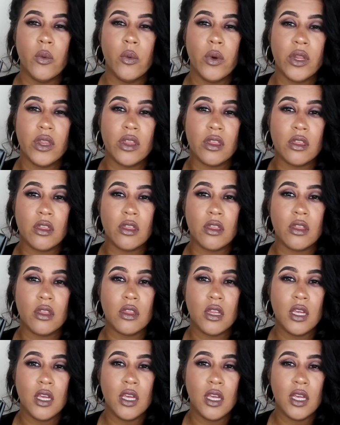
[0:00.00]
with
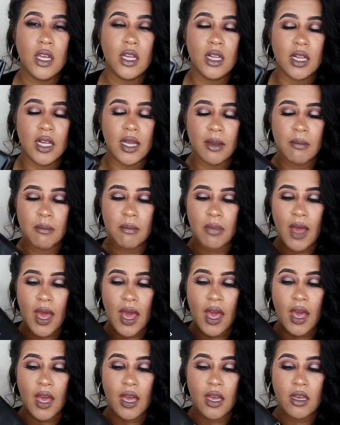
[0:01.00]
the glam
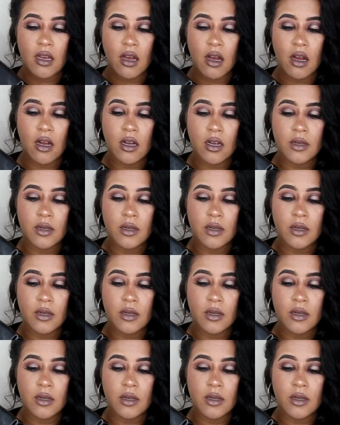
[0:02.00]
bag.